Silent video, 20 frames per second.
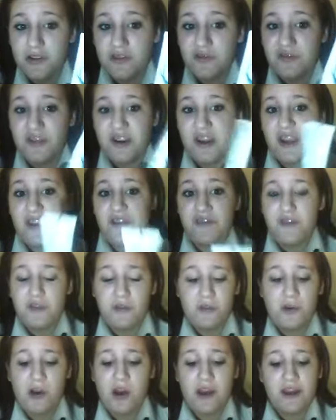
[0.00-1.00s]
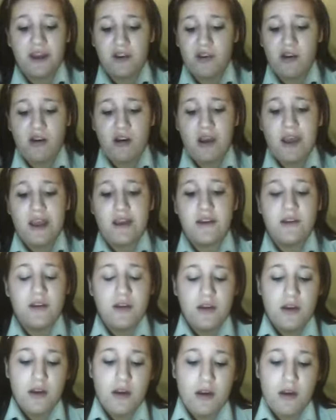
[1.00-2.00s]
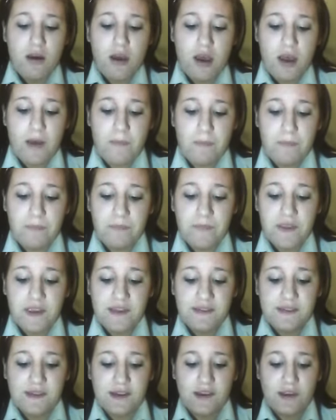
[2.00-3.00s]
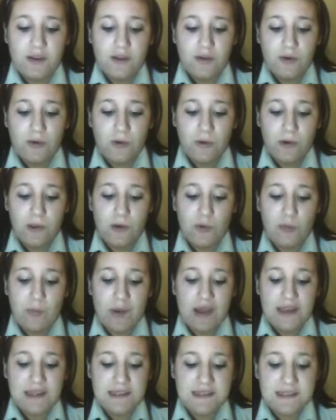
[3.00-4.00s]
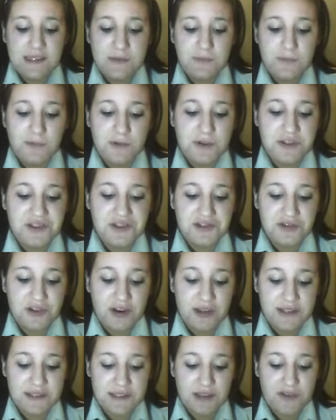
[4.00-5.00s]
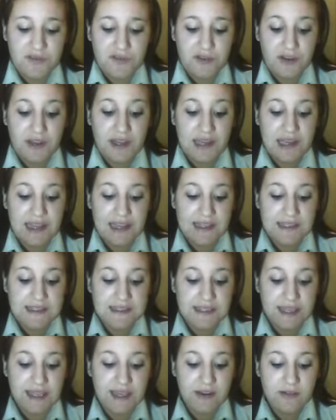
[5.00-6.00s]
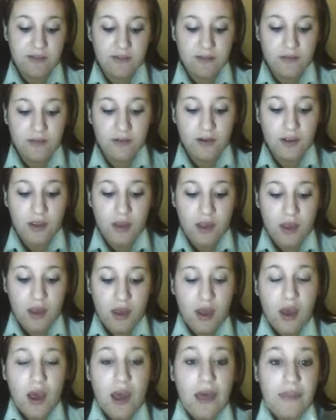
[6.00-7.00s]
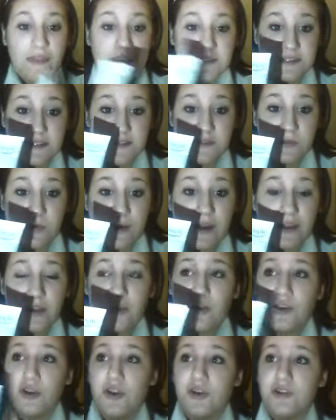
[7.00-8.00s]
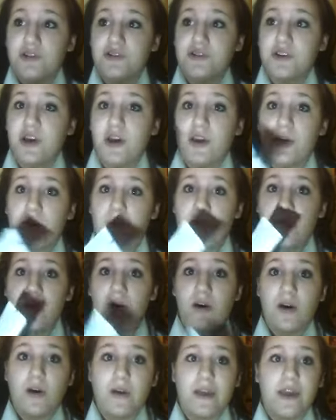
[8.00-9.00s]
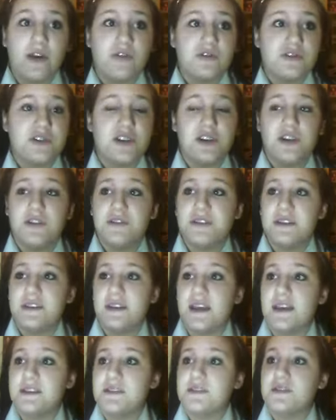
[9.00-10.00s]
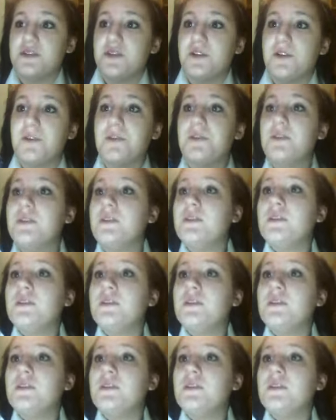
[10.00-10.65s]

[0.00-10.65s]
$4.99. It's a oil balancing moisturiser for clear skin, and this is quite good, so I'll get on to using that soon.